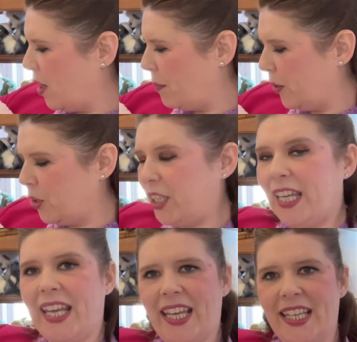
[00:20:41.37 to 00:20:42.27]
but
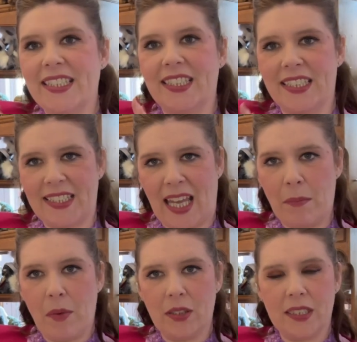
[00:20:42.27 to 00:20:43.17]
she is the
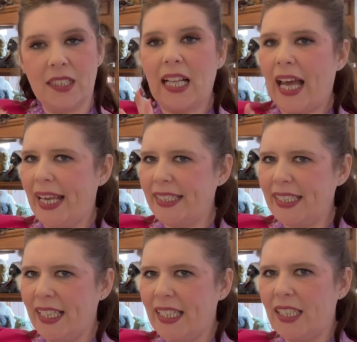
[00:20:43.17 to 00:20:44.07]
same model,
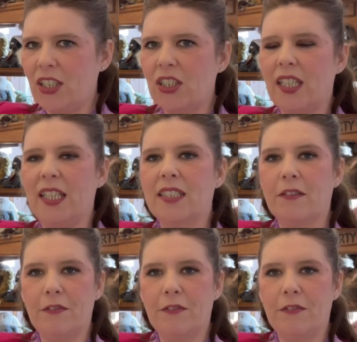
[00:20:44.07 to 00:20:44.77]
18 inches,